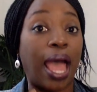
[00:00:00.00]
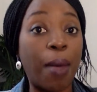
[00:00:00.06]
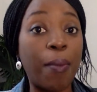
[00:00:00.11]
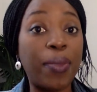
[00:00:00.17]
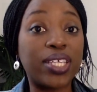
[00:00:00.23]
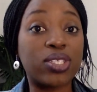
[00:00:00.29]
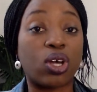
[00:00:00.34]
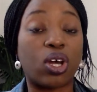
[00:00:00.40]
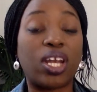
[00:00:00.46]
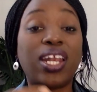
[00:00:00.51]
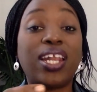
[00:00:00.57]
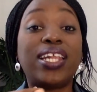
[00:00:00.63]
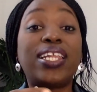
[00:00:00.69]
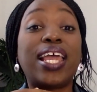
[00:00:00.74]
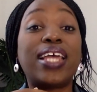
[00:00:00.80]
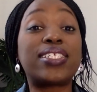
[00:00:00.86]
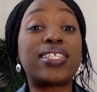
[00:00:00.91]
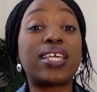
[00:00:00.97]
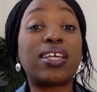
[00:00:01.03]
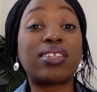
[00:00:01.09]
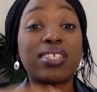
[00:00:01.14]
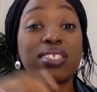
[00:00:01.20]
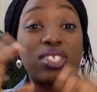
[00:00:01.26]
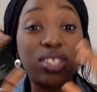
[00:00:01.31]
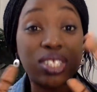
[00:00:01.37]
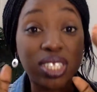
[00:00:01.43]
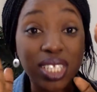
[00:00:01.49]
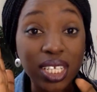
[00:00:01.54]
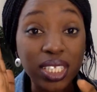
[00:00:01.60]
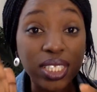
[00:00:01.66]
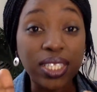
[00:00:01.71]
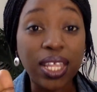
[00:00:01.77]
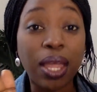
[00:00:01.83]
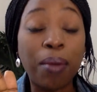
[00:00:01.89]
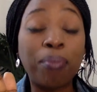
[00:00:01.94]
Amazon, there's a
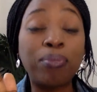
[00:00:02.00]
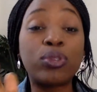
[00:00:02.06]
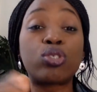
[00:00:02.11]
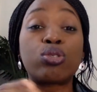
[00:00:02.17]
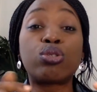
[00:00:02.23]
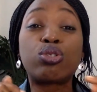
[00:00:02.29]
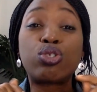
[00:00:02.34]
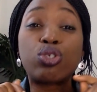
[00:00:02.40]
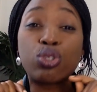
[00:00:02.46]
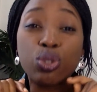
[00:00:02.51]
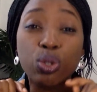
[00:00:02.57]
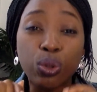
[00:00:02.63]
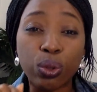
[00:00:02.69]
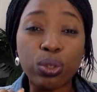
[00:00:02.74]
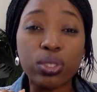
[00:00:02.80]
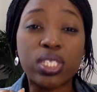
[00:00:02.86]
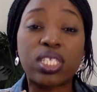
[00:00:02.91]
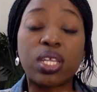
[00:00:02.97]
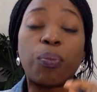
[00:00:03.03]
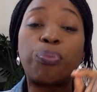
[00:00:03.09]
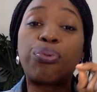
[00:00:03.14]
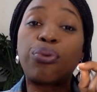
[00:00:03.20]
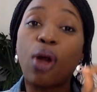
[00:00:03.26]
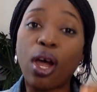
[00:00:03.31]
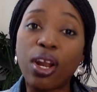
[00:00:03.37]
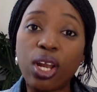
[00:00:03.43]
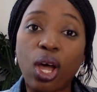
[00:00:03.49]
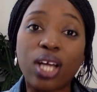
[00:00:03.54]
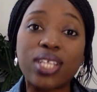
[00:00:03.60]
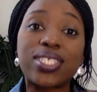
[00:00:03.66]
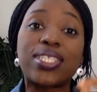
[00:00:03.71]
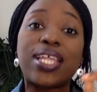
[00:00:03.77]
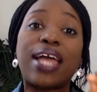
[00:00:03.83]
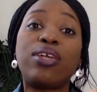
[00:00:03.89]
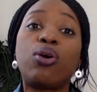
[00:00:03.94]
system to choose the
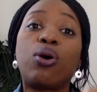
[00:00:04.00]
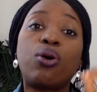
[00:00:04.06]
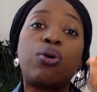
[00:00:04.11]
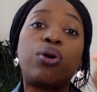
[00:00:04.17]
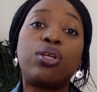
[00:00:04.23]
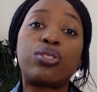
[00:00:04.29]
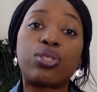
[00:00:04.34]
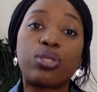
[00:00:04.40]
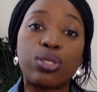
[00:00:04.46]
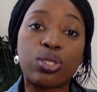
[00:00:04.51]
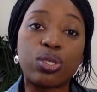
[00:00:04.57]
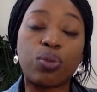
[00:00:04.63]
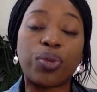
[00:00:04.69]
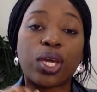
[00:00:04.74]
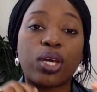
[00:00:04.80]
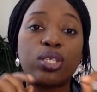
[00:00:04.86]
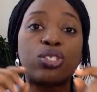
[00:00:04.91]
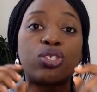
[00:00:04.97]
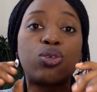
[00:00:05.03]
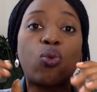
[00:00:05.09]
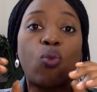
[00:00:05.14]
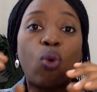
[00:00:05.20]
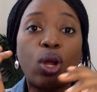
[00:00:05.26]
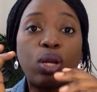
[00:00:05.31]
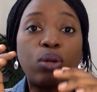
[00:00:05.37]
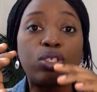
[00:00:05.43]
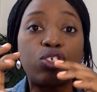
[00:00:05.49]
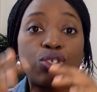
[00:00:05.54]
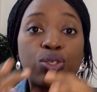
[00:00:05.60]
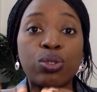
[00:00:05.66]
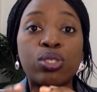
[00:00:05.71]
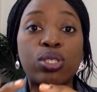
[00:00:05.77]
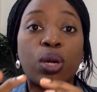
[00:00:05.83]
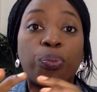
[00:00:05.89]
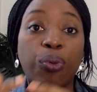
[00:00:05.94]
products that you're going to do, because you want to
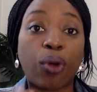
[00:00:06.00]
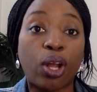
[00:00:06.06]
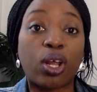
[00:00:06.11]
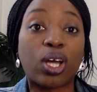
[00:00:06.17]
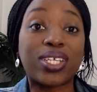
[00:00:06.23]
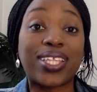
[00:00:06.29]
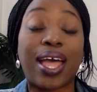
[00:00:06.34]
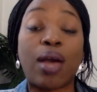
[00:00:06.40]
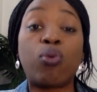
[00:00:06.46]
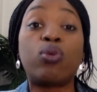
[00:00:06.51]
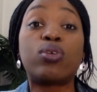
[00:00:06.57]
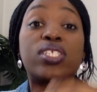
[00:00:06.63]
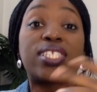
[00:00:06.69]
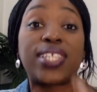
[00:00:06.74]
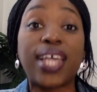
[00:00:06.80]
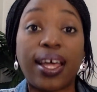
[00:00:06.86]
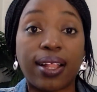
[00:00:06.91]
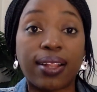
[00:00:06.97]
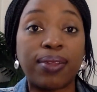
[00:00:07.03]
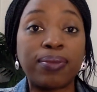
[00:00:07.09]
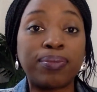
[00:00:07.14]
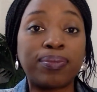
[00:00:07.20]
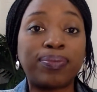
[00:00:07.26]
choose a product that will sell.